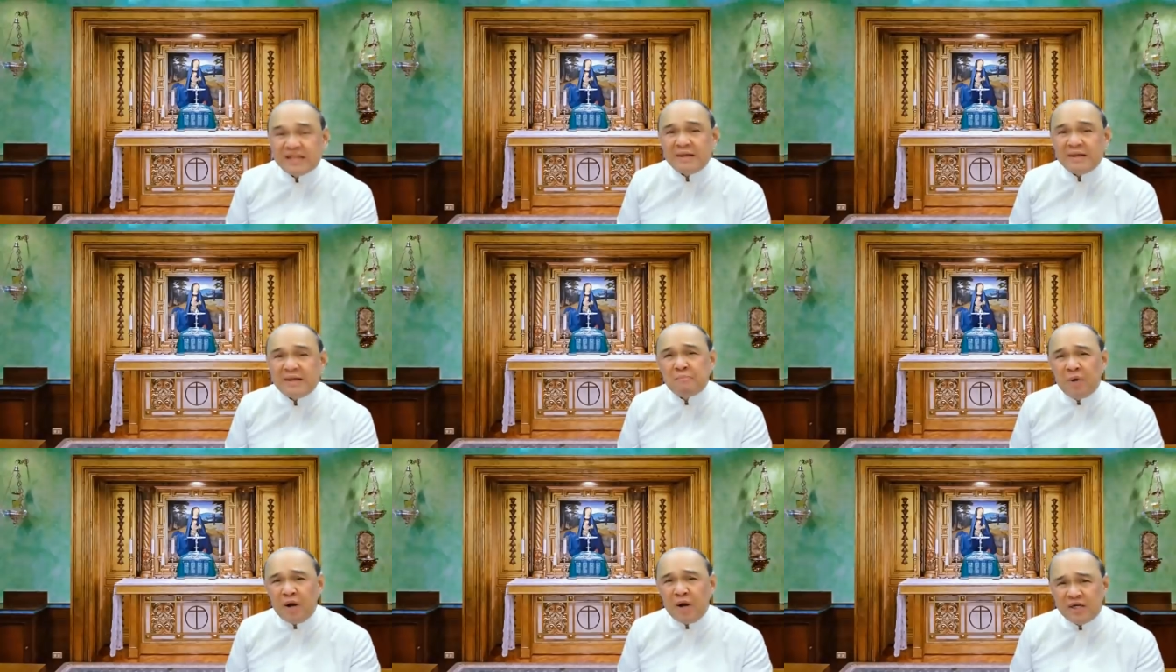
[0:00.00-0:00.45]

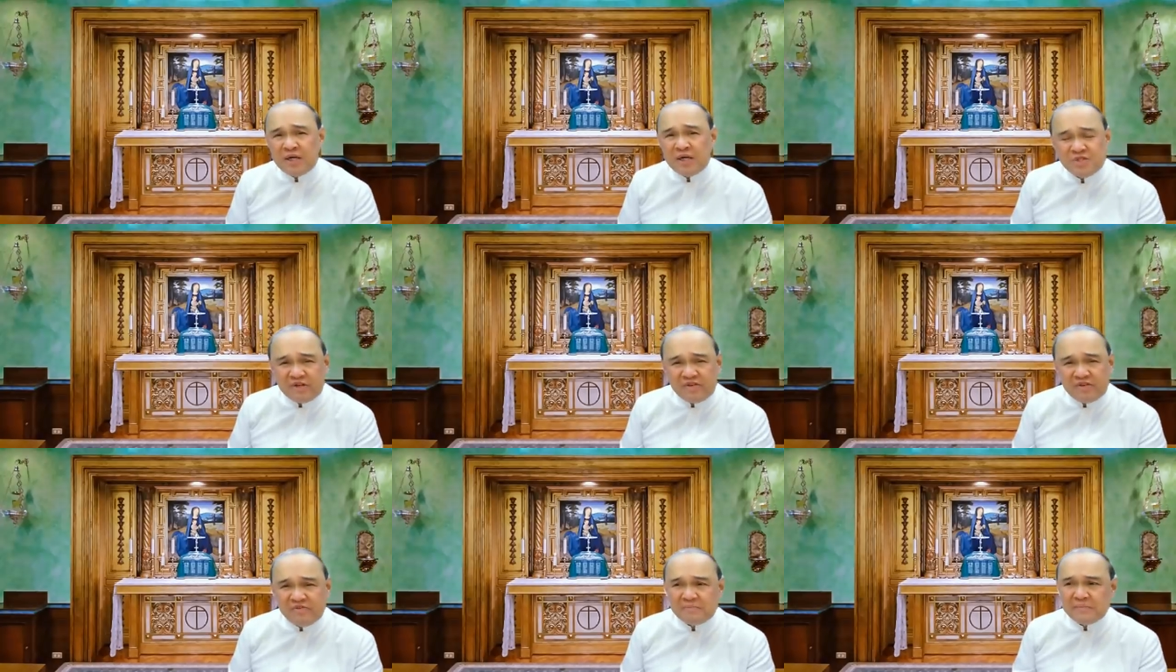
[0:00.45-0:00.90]

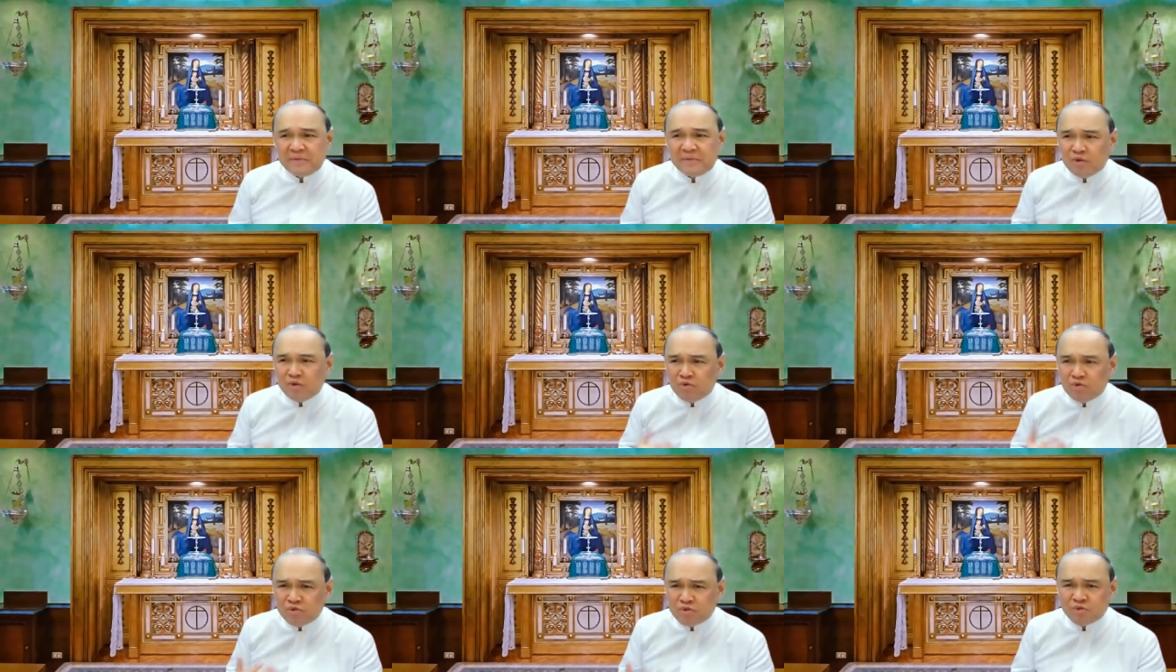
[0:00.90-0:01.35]
departure from the
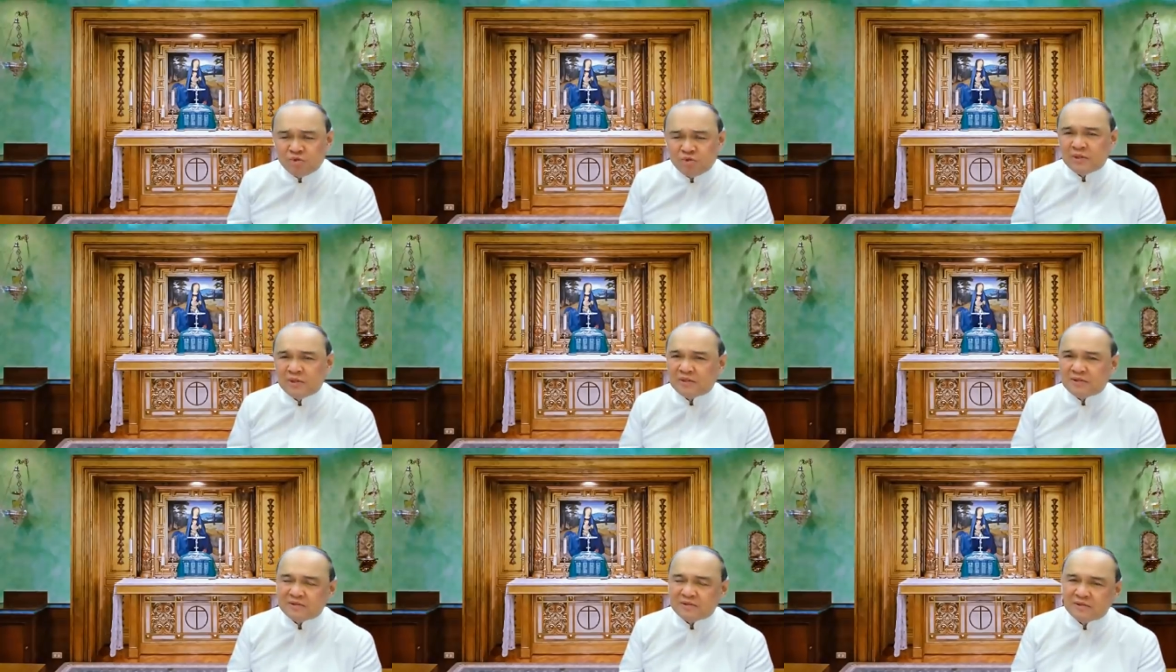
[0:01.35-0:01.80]

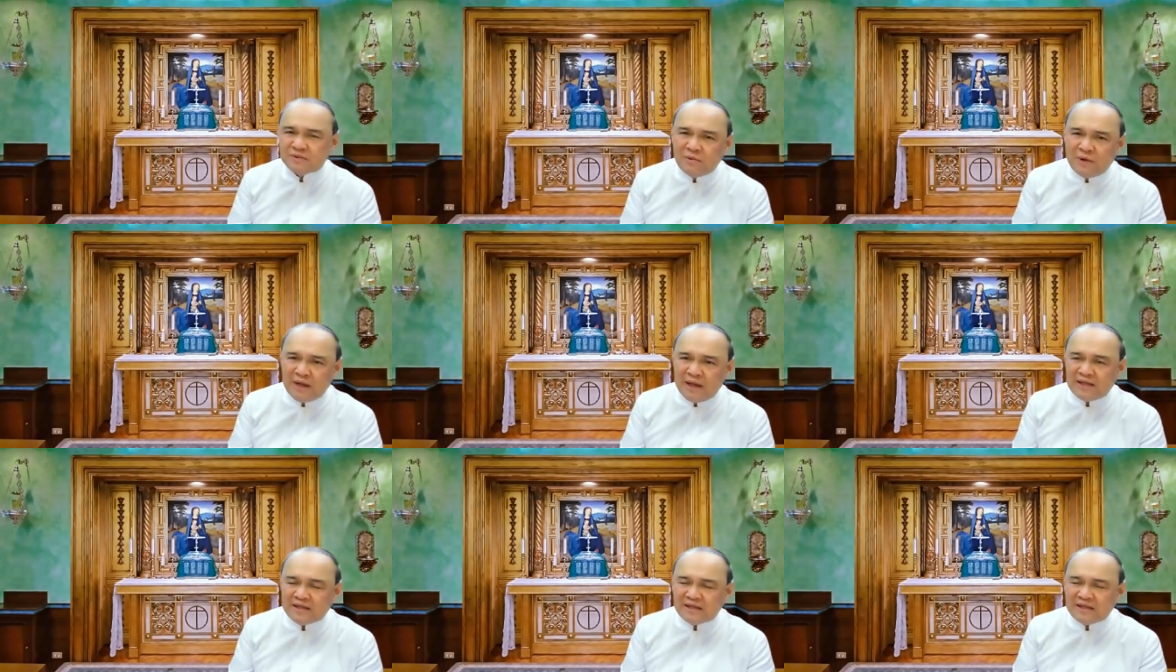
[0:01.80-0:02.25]
usual
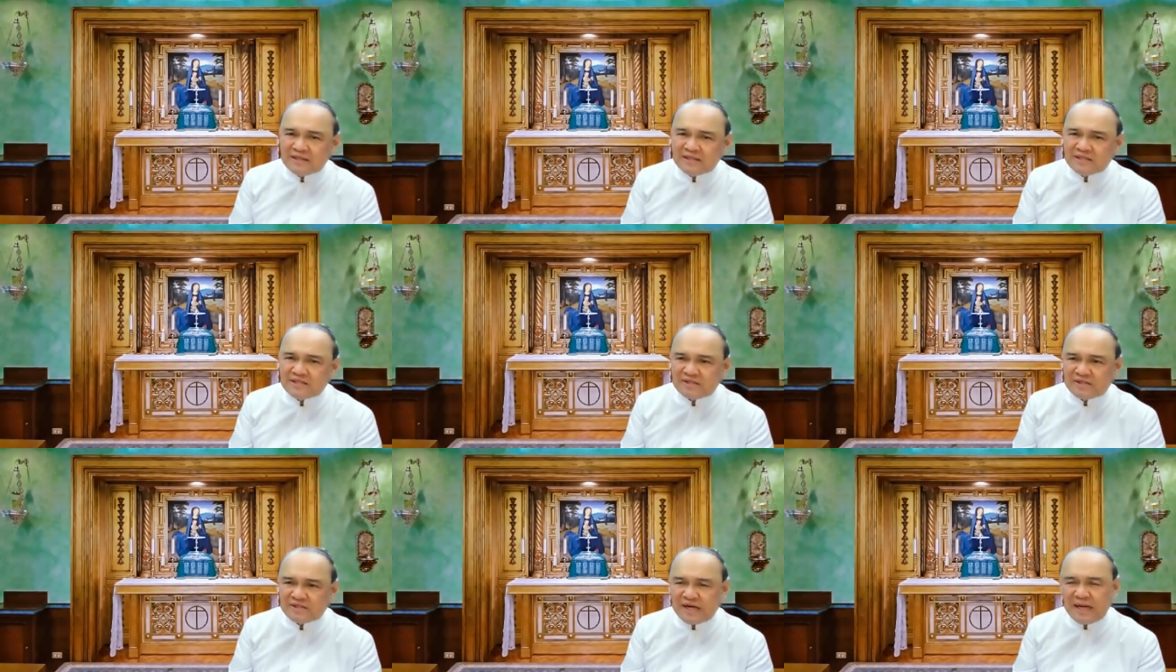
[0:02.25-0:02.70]
way that the
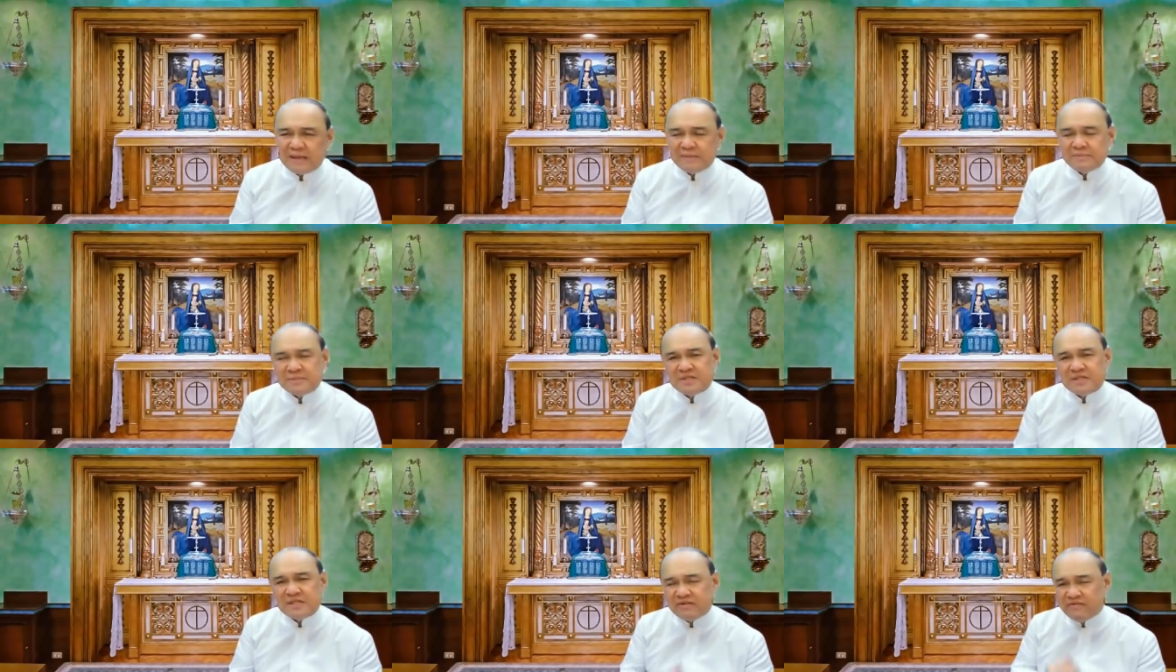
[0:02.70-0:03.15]

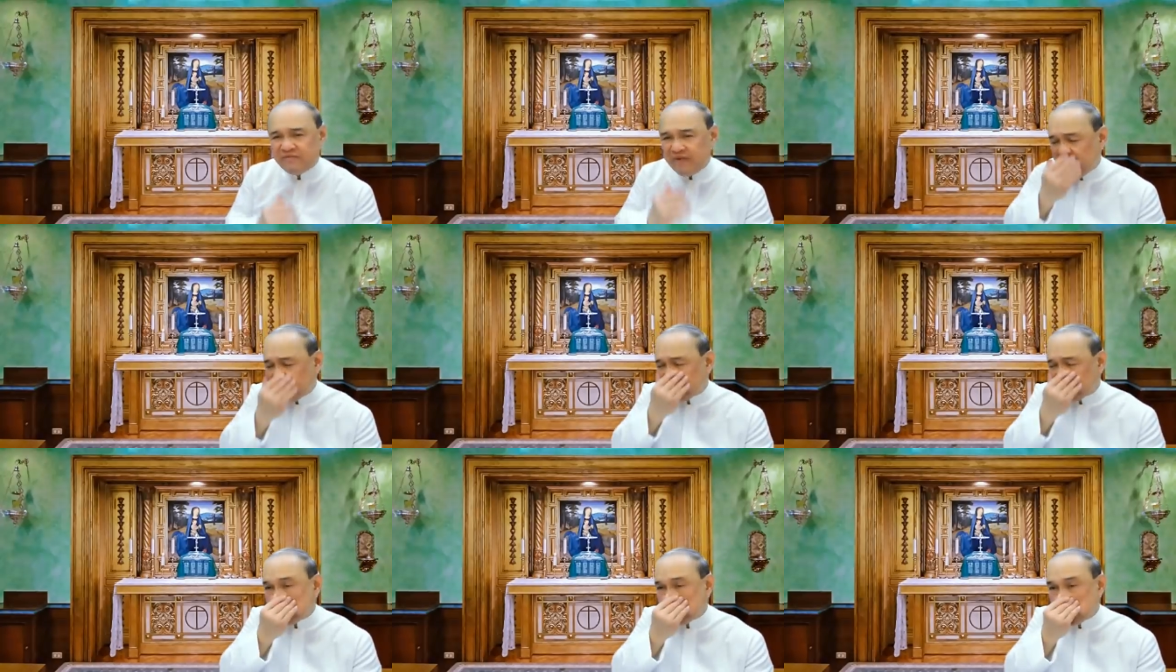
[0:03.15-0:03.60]
scribes and the
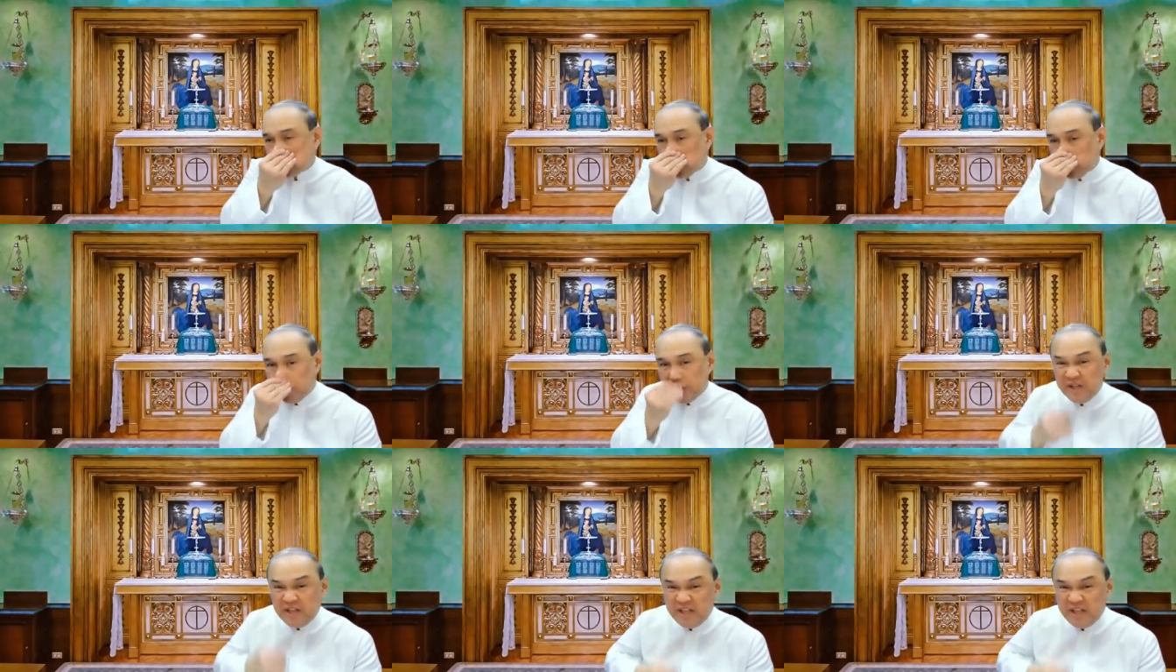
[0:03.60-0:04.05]
Pharisees
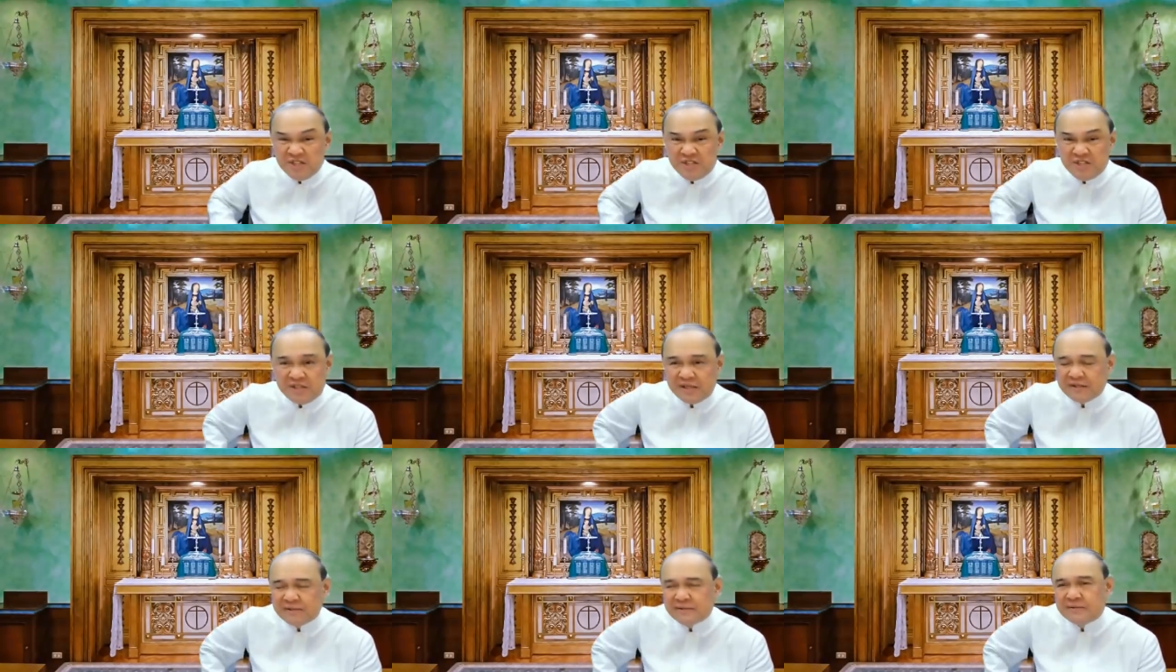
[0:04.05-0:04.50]
were
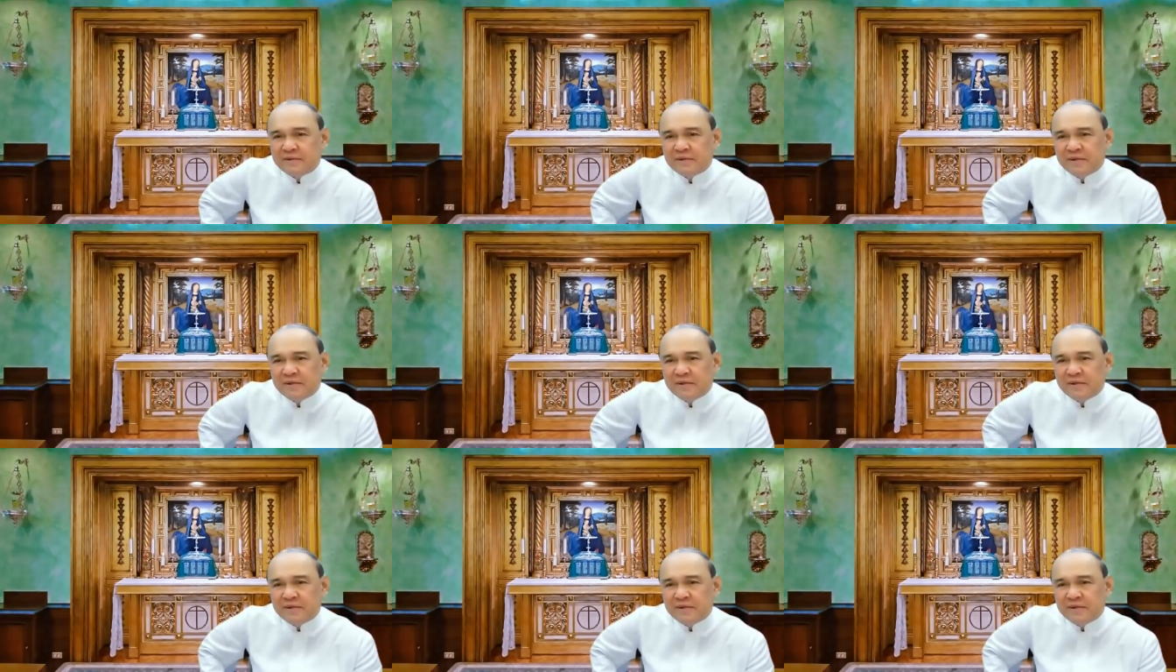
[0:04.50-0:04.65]
teaching